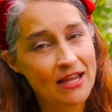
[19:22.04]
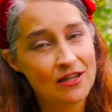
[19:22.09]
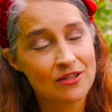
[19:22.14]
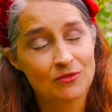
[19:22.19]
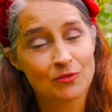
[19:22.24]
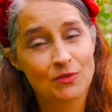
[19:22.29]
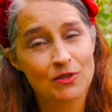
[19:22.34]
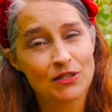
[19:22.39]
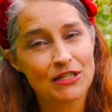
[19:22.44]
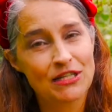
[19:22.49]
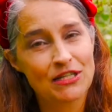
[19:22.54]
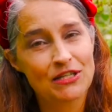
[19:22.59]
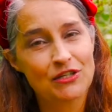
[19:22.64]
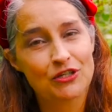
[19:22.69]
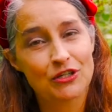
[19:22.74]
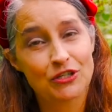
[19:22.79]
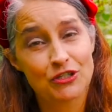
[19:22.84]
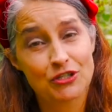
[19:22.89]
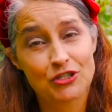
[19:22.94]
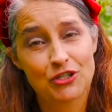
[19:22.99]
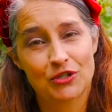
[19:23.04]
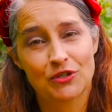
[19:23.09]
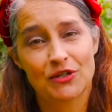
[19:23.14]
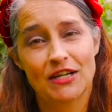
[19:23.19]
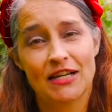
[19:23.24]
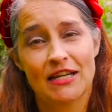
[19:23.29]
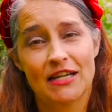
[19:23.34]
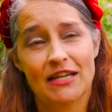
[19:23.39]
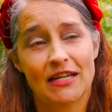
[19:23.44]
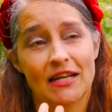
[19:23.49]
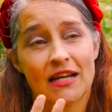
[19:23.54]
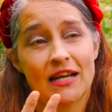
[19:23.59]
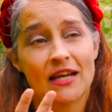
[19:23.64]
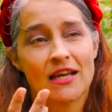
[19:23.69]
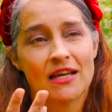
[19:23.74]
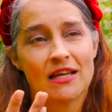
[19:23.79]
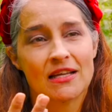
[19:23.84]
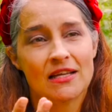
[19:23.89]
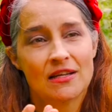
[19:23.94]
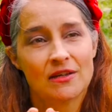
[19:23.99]
really nurturing,
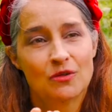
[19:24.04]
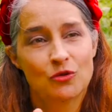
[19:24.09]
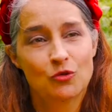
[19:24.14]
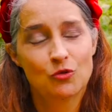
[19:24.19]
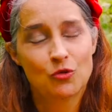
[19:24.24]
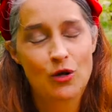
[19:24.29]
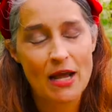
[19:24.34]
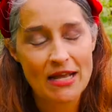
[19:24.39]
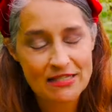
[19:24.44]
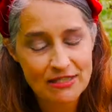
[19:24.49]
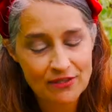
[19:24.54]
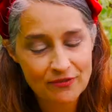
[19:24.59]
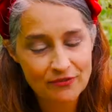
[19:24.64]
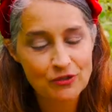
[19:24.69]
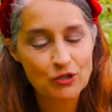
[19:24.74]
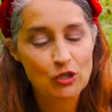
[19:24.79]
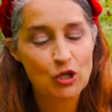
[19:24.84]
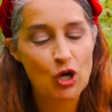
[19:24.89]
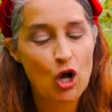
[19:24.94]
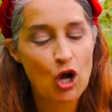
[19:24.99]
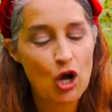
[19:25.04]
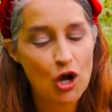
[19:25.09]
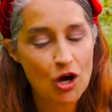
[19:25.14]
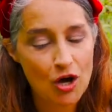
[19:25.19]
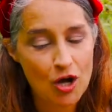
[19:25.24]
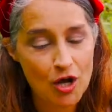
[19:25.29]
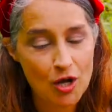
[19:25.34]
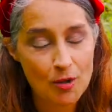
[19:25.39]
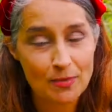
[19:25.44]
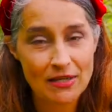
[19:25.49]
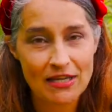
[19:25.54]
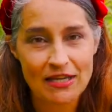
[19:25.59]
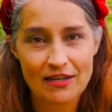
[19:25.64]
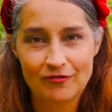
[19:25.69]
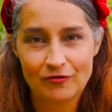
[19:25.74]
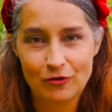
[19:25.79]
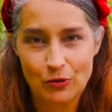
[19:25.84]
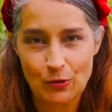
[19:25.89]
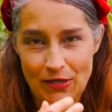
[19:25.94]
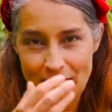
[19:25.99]
restful,
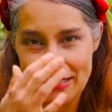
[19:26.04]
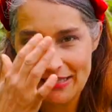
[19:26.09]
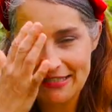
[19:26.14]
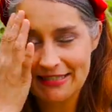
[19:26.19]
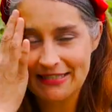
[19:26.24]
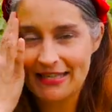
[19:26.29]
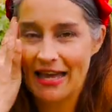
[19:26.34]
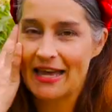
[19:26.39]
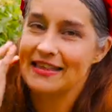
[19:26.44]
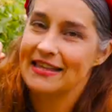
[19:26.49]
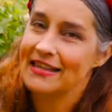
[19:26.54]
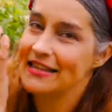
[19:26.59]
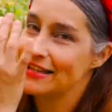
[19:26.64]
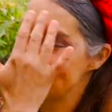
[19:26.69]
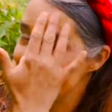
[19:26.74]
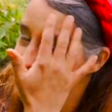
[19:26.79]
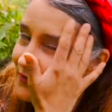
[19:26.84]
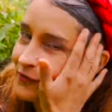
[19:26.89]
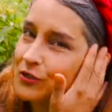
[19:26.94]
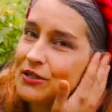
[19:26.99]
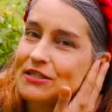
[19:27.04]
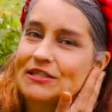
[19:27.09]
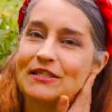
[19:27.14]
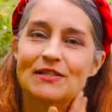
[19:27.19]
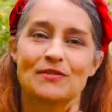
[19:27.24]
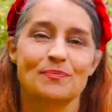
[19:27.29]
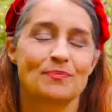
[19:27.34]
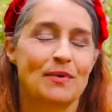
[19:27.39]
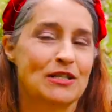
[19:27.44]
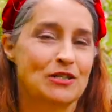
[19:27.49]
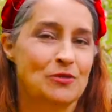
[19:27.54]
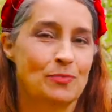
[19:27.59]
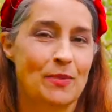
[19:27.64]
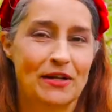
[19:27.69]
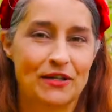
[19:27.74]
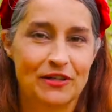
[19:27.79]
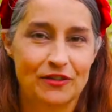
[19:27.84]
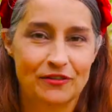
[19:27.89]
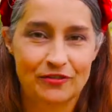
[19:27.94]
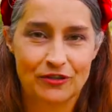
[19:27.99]
calming voice. I think his voice is much
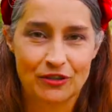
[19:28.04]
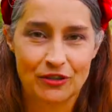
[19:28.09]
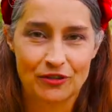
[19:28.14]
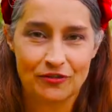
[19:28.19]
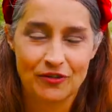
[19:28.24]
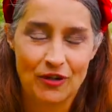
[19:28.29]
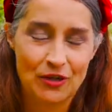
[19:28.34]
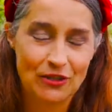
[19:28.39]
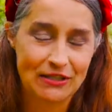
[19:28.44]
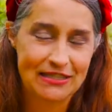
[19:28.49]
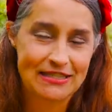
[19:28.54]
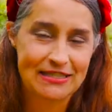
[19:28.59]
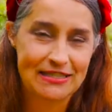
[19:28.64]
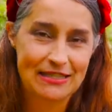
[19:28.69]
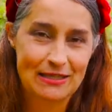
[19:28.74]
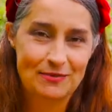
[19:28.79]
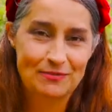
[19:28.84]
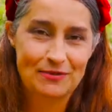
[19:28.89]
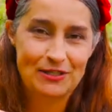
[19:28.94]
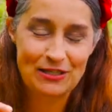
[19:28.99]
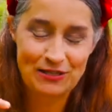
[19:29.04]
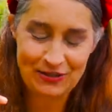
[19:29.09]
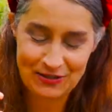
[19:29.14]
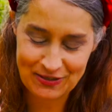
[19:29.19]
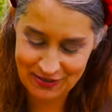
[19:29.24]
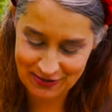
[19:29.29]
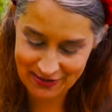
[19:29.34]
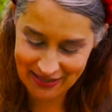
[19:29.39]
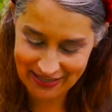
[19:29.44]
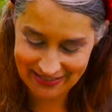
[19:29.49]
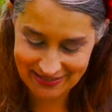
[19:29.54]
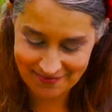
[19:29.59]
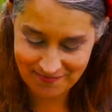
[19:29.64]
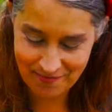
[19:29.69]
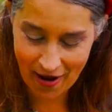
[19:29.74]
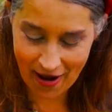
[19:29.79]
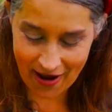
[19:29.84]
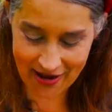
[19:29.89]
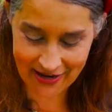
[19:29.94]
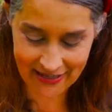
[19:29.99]
better for falling asleep too than
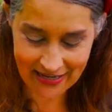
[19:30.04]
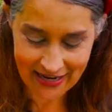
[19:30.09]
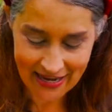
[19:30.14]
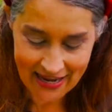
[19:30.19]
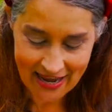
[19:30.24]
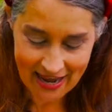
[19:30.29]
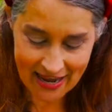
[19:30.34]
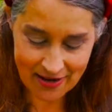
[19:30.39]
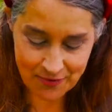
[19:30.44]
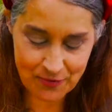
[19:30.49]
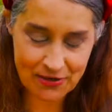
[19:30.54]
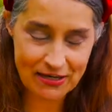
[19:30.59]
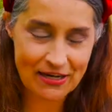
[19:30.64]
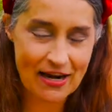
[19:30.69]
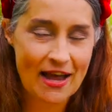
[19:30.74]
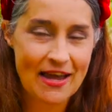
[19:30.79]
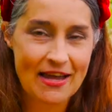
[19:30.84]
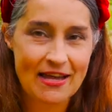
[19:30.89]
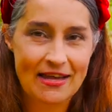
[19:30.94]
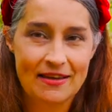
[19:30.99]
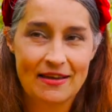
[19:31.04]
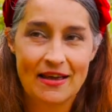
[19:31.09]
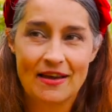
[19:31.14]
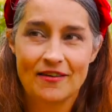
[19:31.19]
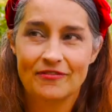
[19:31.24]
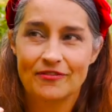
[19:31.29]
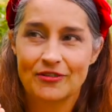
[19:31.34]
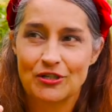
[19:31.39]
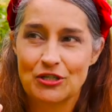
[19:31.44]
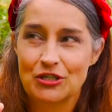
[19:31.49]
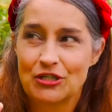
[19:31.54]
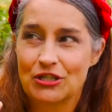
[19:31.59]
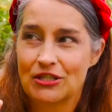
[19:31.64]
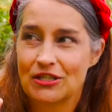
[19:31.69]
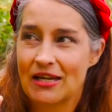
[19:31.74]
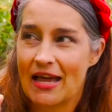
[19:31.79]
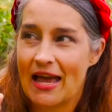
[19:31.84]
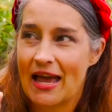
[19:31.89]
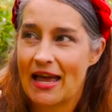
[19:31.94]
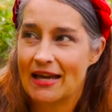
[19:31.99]
mine. And when I
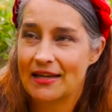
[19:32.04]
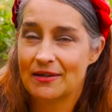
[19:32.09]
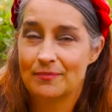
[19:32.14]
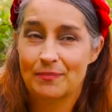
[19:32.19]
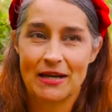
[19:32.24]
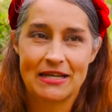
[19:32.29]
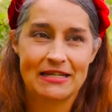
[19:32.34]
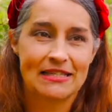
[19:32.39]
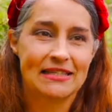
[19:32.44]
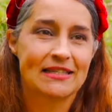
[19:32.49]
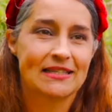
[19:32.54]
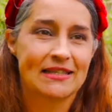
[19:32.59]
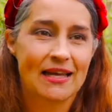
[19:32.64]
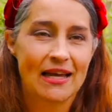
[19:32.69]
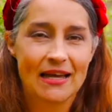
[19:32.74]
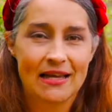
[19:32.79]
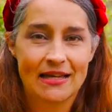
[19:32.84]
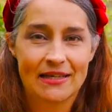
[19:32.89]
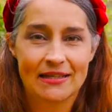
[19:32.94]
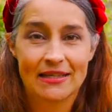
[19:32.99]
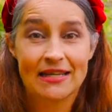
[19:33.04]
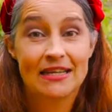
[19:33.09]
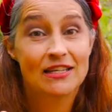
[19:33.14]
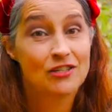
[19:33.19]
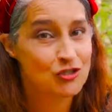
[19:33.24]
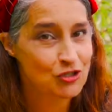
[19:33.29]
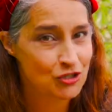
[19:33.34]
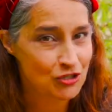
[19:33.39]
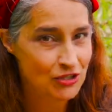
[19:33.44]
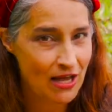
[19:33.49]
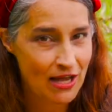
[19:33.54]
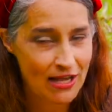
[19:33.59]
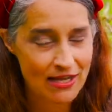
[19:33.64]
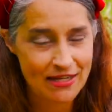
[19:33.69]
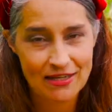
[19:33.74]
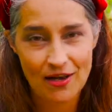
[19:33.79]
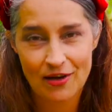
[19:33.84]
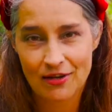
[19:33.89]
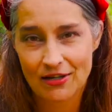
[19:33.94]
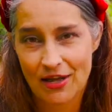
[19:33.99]
first had my son in
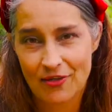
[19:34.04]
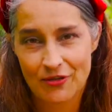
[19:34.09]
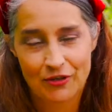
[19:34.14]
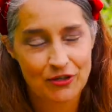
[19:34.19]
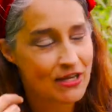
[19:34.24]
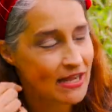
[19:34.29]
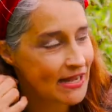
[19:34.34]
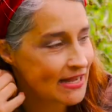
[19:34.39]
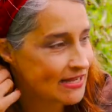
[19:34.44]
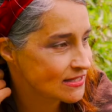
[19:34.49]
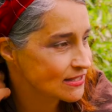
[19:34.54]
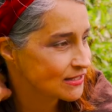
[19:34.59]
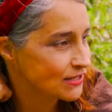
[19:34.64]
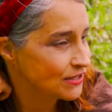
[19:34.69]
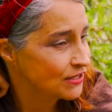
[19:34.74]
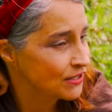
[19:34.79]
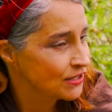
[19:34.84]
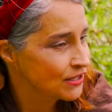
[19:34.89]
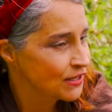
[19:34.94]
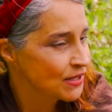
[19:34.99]
July, another Cancer,